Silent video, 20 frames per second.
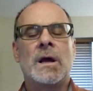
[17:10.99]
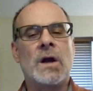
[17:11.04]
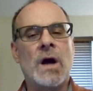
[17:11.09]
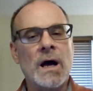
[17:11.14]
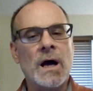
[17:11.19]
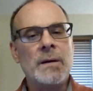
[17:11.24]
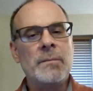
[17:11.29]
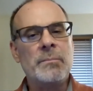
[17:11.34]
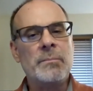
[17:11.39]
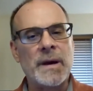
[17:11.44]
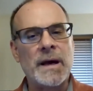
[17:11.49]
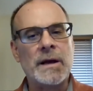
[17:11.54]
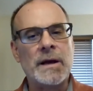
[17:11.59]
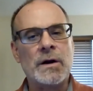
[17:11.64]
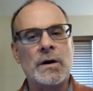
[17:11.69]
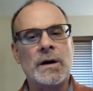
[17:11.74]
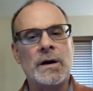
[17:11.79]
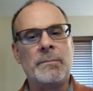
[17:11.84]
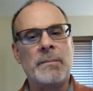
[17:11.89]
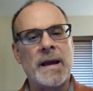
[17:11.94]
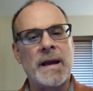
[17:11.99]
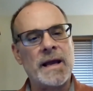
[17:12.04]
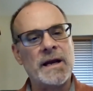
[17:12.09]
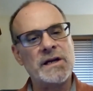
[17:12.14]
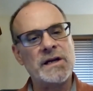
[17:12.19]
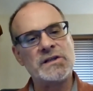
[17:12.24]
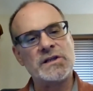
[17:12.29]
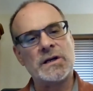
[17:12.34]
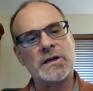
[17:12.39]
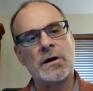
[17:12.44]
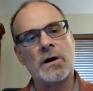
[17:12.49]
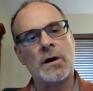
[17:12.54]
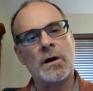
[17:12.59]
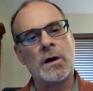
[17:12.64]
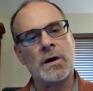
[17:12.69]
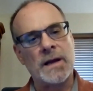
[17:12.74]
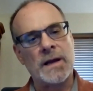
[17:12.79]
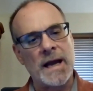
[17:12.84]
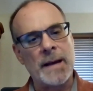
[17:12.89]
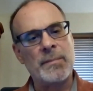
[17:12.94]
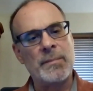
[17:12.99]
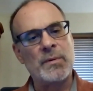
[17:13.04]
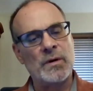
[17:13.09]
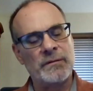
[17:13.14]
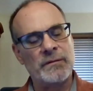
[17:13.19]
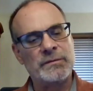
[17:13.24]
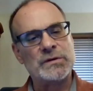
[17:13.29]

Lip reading: gotten better in managing our capital